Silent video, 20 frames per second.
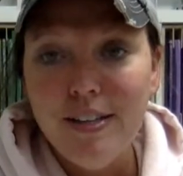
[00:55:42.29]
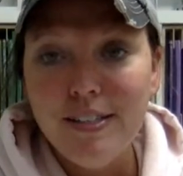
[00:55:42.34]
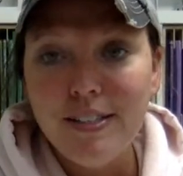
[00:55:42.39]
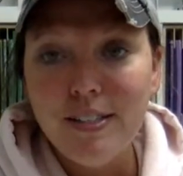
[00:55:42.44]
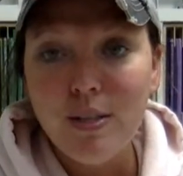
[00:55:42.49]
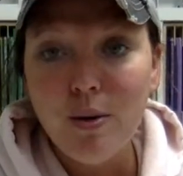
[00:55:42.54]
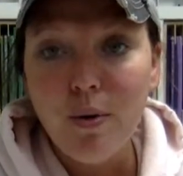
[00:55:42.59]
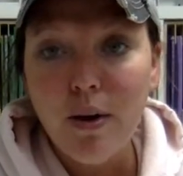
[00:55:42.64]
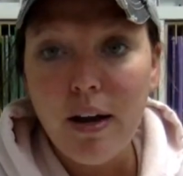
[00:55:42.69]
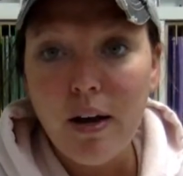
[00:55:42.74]

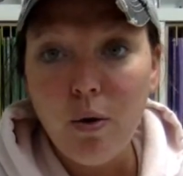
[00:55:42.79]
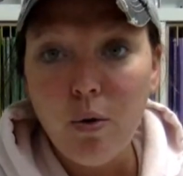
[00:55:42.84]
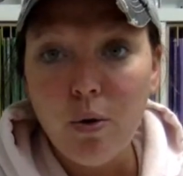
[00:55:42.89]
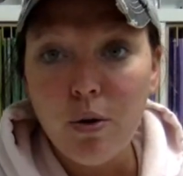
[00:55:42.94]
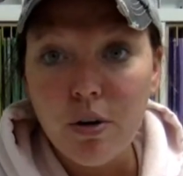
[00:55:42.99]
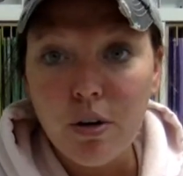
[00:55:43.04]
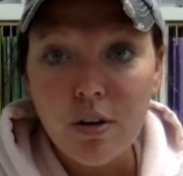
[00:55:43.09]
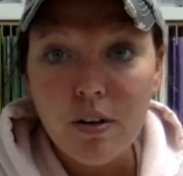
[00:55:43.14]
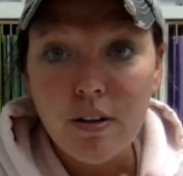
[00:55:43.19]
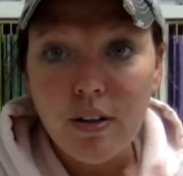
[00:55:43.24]
So I
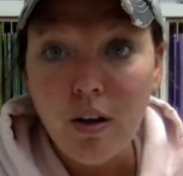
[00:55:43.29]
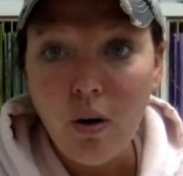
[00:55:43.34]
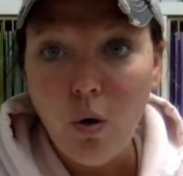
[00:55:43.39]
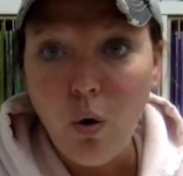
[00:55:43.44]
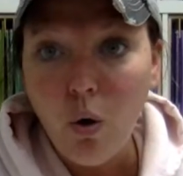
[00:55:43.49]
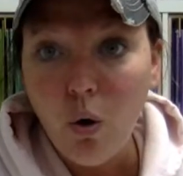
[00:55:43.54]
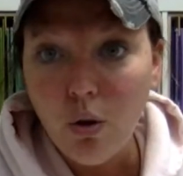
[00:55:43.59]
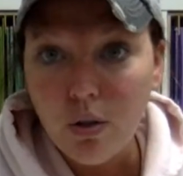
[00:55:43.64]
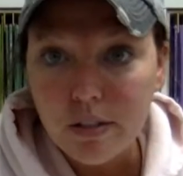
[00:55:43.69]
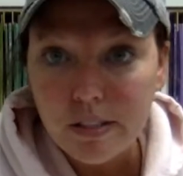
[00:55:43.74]
ordered the
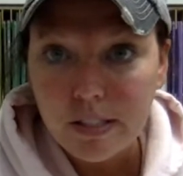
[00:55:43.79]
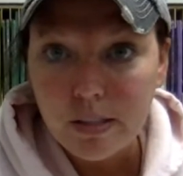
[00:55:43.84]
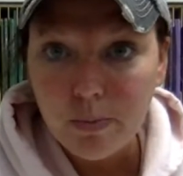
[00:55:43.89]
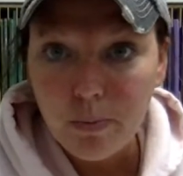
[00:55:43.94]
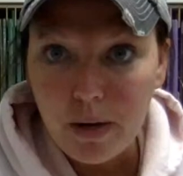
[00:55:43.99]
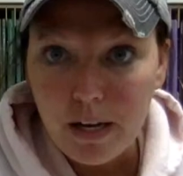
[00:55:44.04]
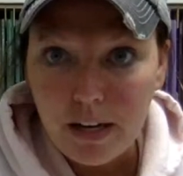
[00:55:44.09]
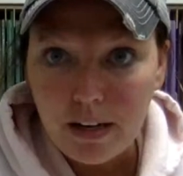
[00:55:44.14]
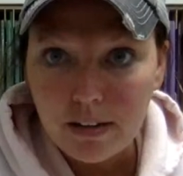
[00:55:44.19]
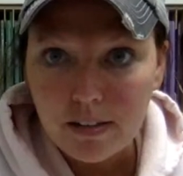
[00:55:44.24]
whole
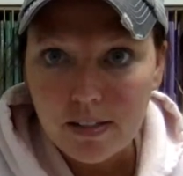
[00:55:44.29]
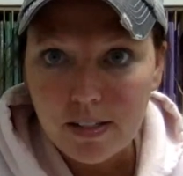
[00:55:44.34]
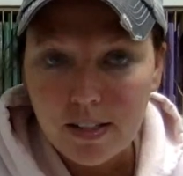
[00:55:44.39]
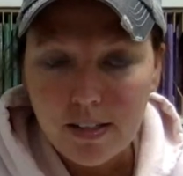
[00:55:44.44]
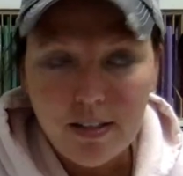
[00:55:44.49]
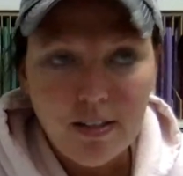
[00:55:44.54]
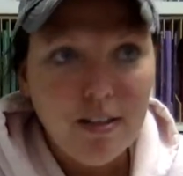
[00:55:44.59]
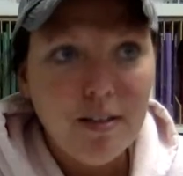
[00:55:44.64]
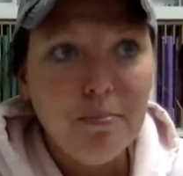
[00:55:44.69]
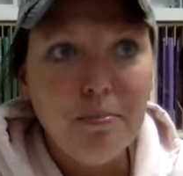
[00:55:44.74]
suite
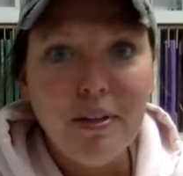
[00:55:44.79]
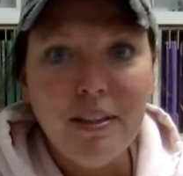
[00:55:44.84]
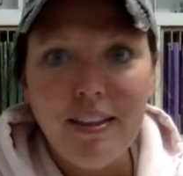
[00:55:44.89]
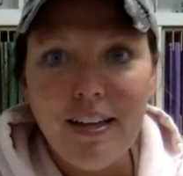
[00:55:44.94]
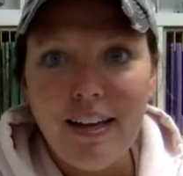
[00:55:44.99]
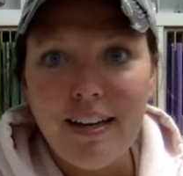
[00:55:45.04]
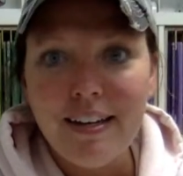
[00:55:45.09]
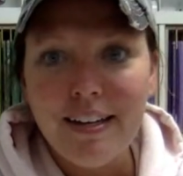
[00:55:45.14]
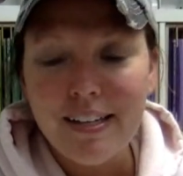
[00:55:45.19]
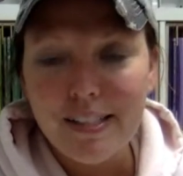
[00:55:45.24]
but
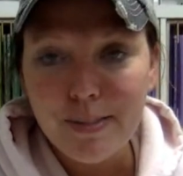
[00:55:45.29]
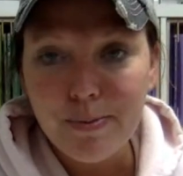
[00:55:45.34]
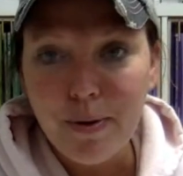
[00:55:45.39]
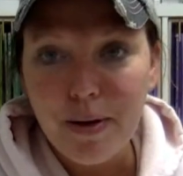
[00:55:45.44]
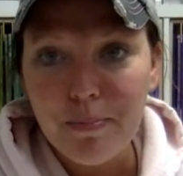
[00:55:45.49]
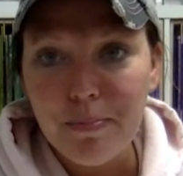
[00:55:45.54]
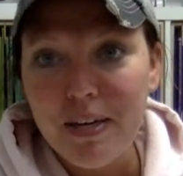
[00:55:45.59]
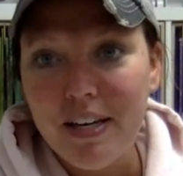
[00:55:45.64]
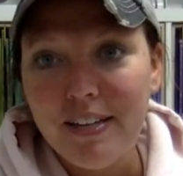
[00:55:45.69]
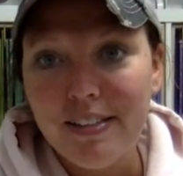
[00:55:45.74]
then guess
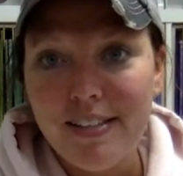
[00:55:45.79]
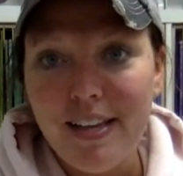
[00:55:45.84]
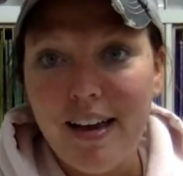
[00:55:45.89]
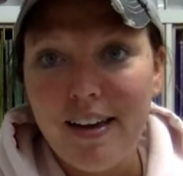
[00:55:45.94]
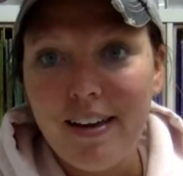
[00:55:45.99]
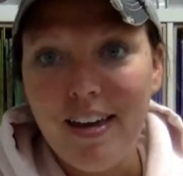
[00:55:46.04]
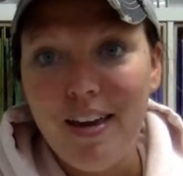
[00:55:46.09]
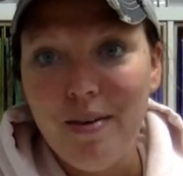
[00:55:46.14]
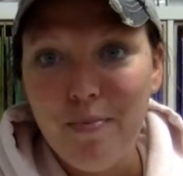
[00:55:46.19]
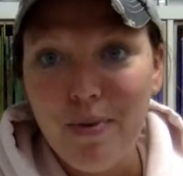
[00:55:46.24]
what? Because
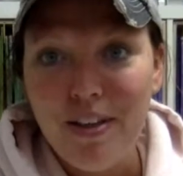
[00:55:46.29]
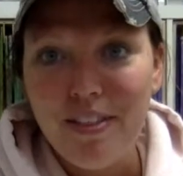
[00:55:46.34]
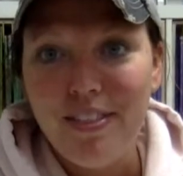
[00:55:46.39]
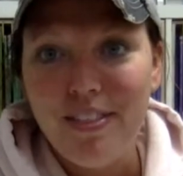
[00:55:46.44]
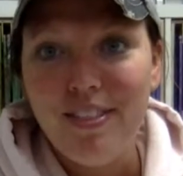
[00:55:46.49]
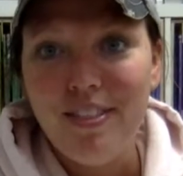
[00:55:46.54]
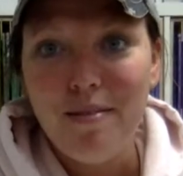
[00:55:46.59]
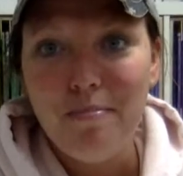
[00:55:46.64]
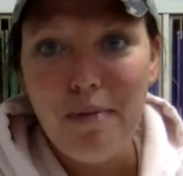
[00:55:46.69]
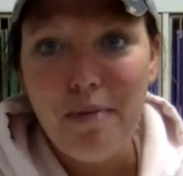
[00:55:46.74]
that came with
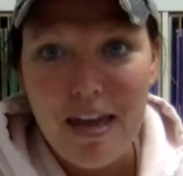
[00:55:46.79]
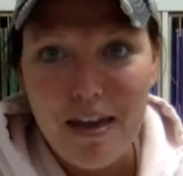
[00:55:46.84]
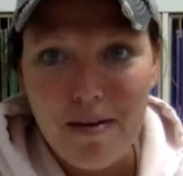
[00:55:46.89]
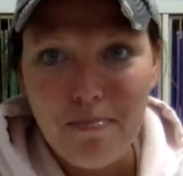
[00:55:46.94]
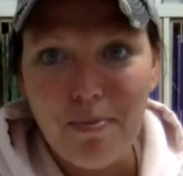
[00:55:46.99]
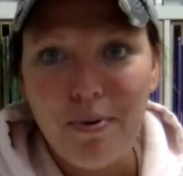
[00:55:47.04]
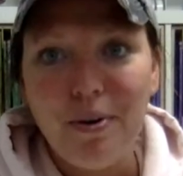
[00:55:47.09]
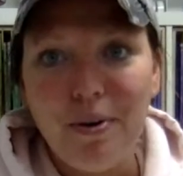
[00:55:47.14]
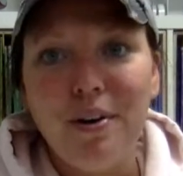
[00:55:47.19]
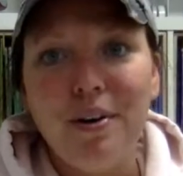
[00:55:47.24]
the
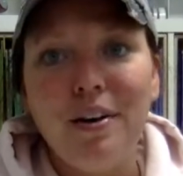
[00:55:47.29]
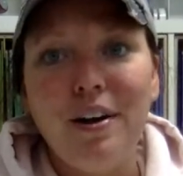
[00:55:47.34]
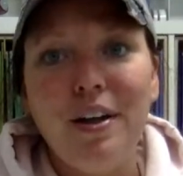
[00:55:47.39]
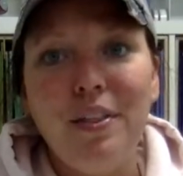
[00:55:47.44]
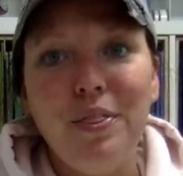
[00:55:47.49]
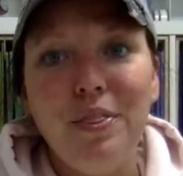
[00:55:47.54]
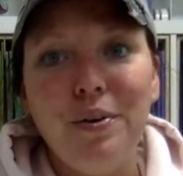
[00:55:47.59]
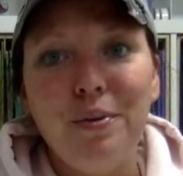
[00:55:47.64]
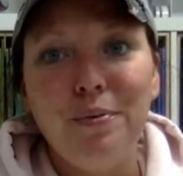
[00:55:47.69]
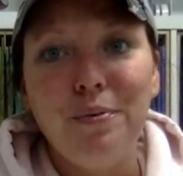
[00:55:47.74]
paper
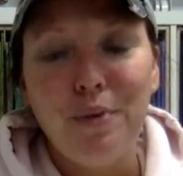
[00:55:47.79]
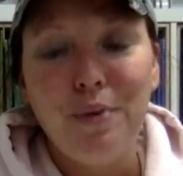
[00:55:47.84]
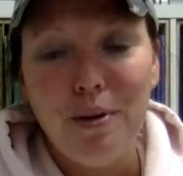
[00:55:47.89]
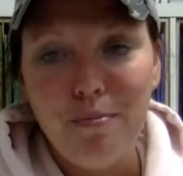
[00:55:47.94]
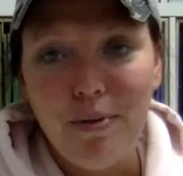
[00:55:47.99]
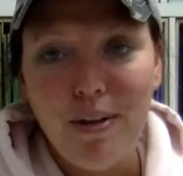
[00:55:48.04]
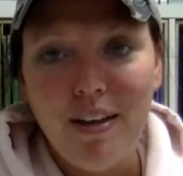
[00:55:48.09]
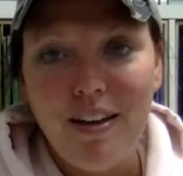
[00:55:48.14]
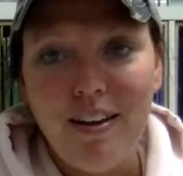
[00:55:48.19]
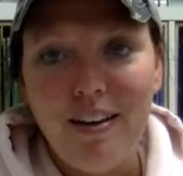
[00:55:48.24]
and the
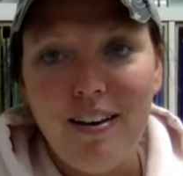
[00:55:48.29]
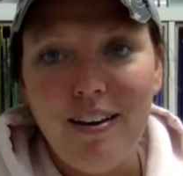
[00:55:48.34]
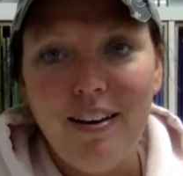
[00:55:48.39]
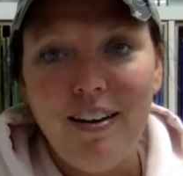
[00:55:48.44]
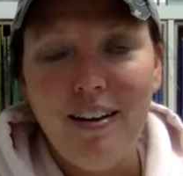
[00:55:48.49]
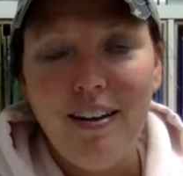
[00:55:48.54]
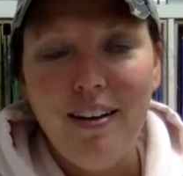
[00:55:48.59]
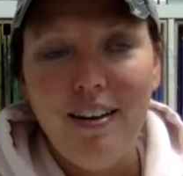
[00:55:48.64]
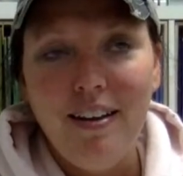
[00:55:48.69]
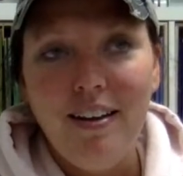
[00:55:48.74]

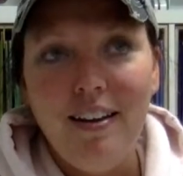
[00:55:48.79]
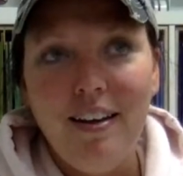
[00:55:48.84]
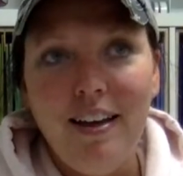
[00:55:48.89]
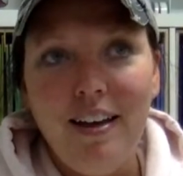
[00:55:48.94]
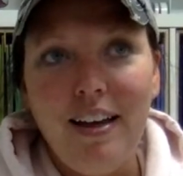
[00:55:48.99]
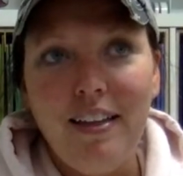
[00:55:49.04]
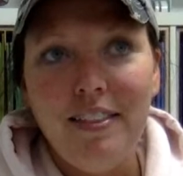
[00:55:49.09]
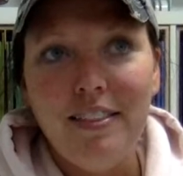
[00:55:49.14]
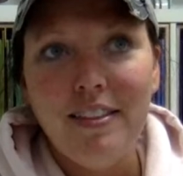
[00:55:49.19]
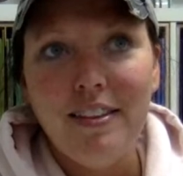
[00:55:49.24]
ribbon
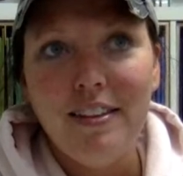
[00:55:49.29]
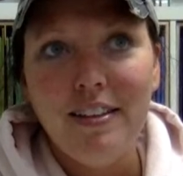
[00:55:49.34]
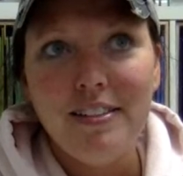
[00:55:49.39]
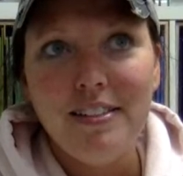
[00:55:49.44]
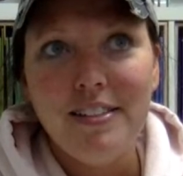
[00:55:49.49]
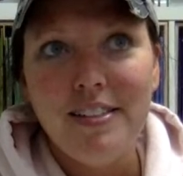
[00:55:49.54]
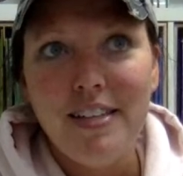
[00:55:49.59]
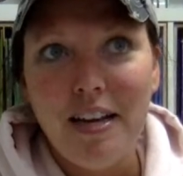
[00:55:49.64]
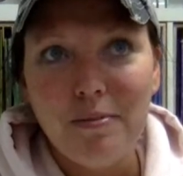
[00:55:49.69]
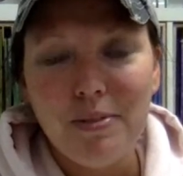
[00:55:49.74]
and the
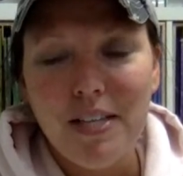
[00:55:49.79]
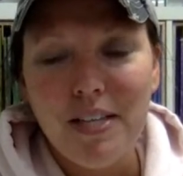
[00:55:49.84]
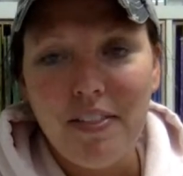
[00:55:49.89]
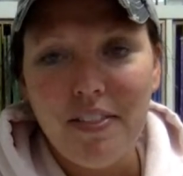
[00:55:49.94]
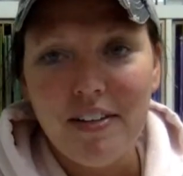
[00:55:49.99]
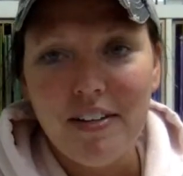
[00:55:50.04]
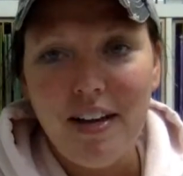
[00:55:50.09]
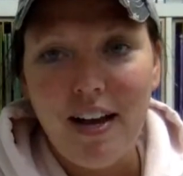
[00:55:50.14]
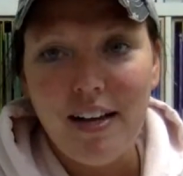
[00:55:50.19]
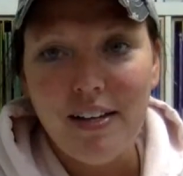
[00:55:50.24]
stamp set
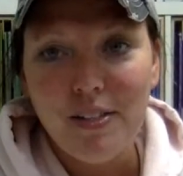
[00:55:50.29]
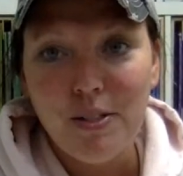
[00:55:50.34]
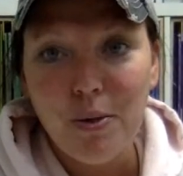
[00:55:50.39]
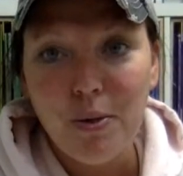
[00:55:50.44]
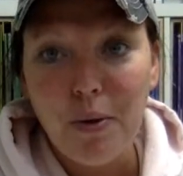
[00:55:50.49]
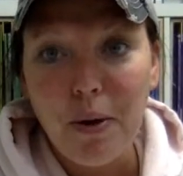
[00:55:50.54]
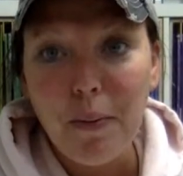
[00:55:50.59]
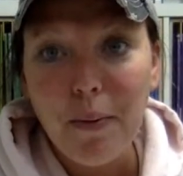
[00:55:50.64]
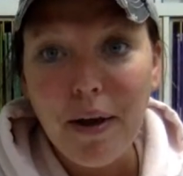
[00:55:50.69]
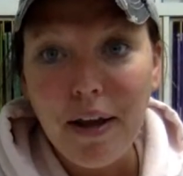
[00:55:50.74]
and the die.
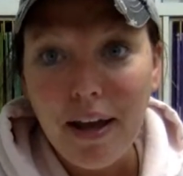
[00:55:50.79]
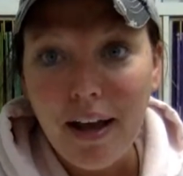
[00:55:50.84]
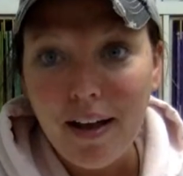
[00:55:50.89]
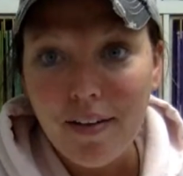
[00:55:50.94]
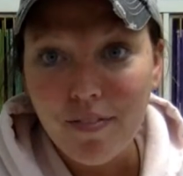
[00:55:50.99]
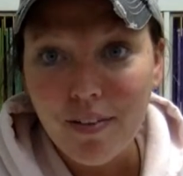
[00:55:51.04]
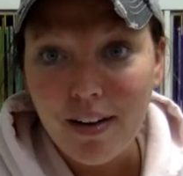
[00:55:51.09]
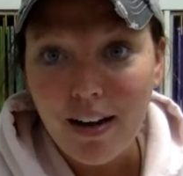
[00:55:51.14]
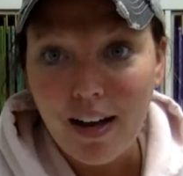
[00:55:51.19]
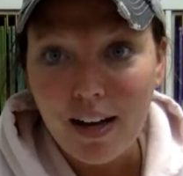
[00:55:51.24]
So now I
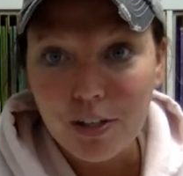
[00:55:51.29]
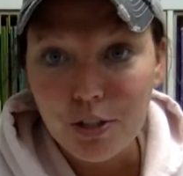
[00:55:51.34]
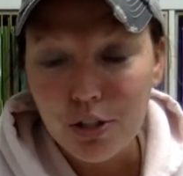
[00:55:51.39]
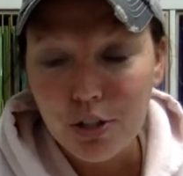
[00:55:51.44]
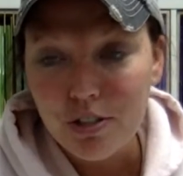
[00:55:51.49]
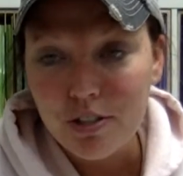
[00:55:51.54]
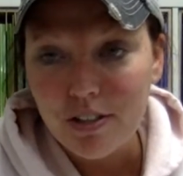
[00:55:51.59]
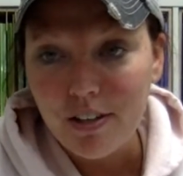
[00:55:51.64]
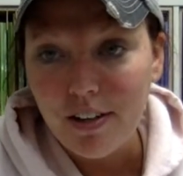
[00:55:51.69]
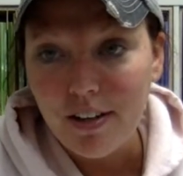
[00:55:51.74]
have an
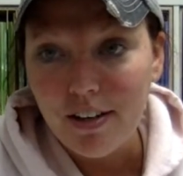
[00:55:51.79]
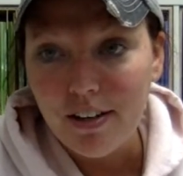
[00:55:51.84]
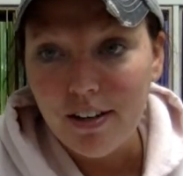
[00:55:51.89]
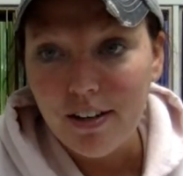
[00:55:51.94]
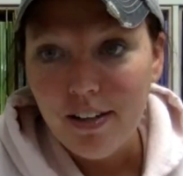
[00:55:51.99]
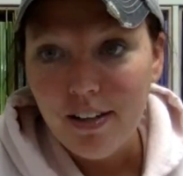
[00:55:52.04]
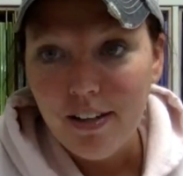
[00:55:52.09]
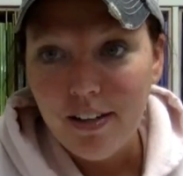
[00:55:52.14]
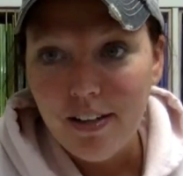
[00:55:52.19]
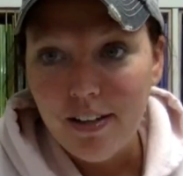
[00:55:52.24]
extra
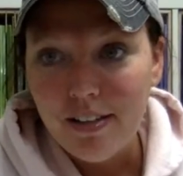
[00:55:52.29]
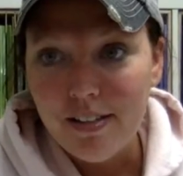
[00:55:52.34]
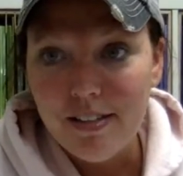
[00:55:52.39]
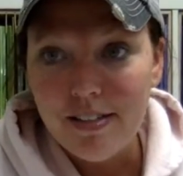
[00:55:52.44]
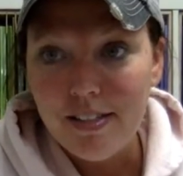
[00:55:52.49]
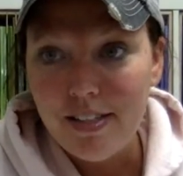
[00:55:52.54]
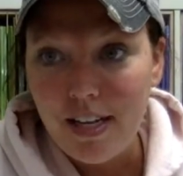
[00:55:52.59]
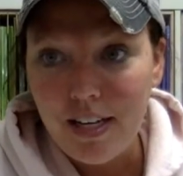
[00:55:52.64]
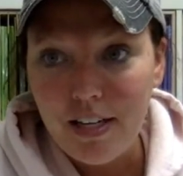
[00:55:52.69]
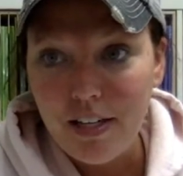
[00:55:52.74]

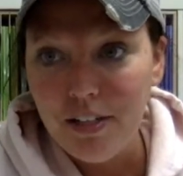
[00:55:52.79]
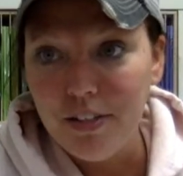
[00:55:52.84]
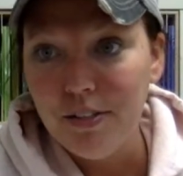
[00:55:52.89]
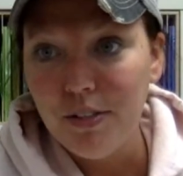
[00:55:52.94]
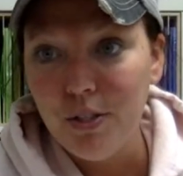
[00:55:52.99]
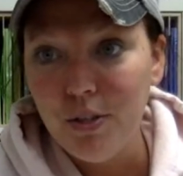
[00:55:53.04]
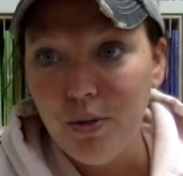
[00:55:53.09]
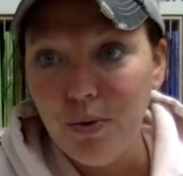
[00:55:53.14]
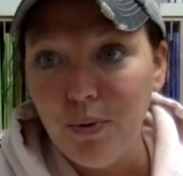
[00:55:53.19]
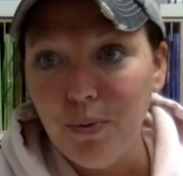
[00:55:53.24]

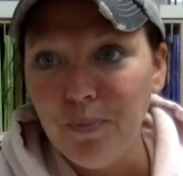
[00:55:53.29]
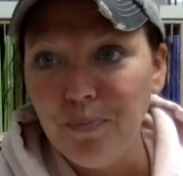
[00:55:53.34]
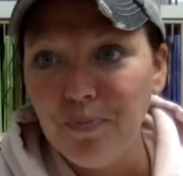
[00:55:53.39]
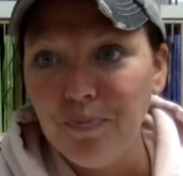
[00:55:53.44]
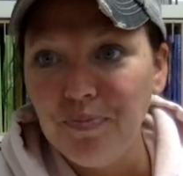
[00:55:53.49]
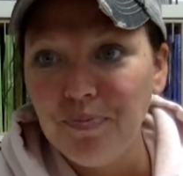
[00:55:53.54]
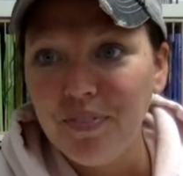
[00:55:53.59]
zany zoo.